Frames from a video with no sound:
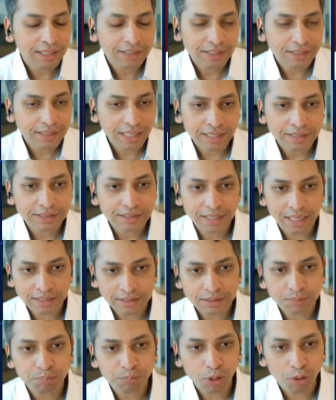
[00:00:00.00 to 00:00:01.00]
And I think
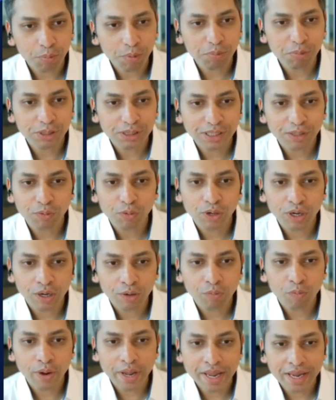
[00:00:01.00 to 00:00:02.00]
that's probably the
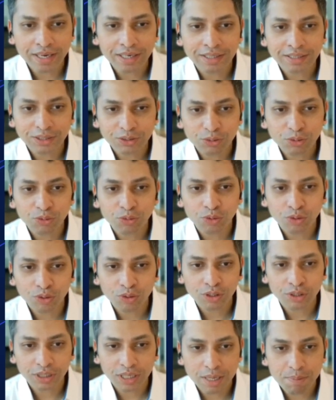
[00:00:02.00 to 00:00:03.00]
way
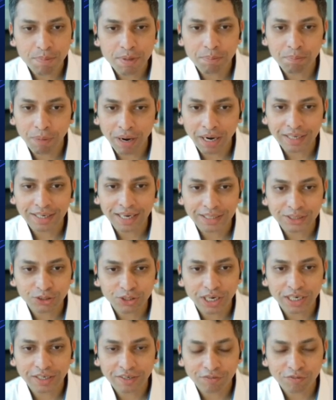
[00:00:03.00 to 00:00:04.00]
to keep in mind as
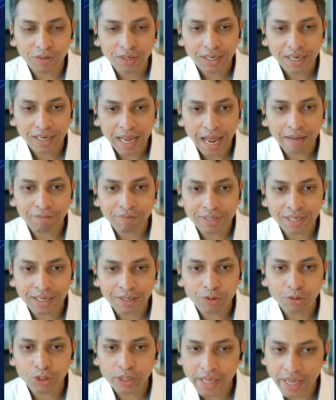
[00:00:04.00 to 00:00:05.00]
you kind of having
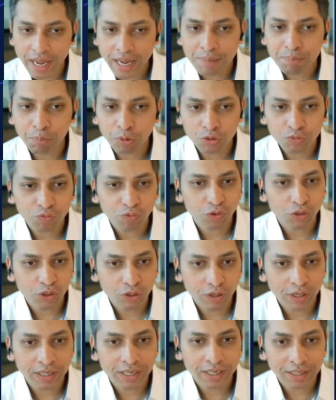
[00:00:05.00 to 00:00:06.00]
a good AI
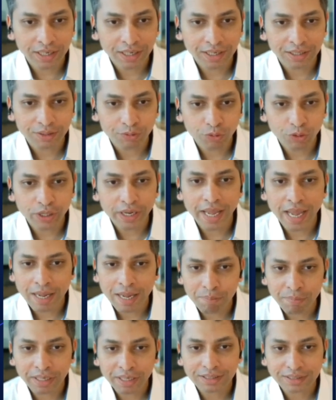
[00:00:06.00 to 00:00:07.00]
portfolio and a good
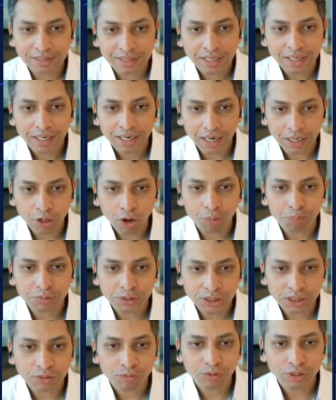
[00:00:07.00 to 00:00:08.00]
AI mix
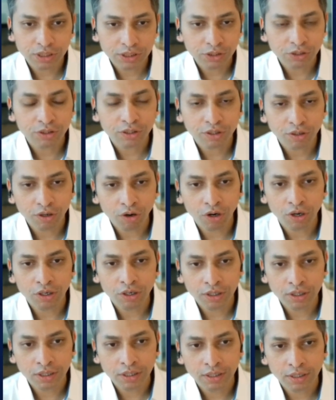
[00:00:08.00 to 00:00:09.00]
adoption within your
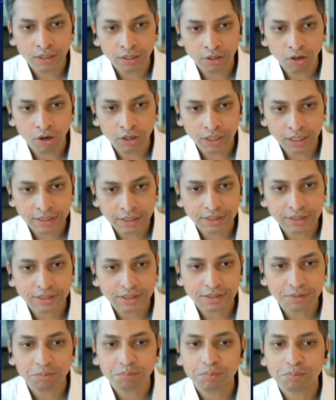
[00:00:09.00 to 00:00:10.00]

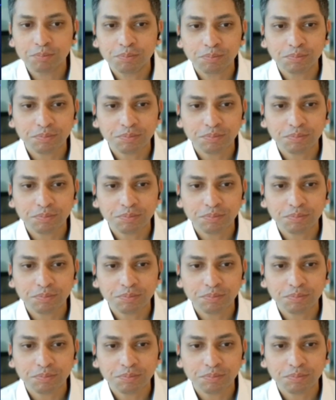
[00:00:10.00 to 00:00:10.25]
organization.